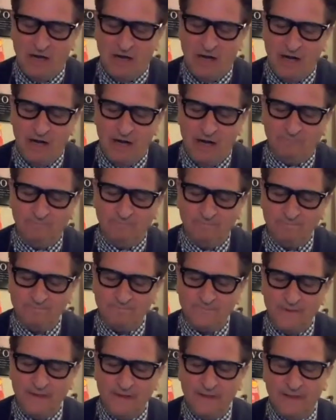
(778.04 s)

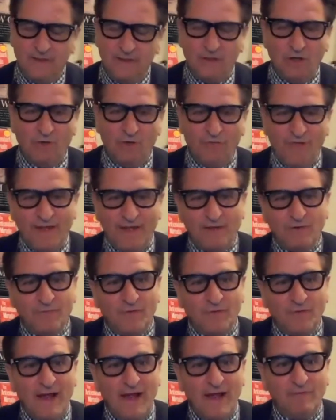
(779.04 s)
you know, thank you
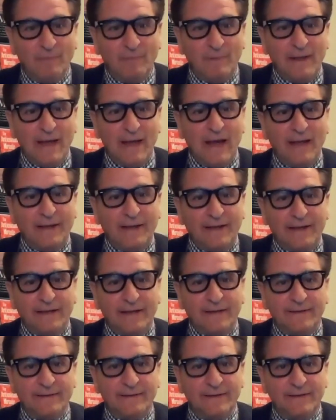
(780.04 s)
for having me on
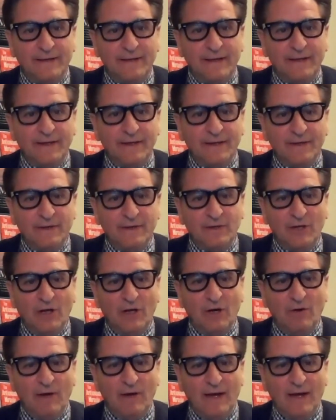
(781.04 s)
again. And, you
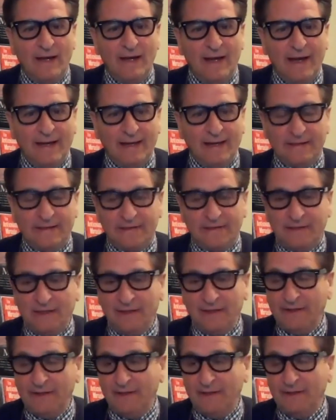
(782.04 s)
know, I got to tell you,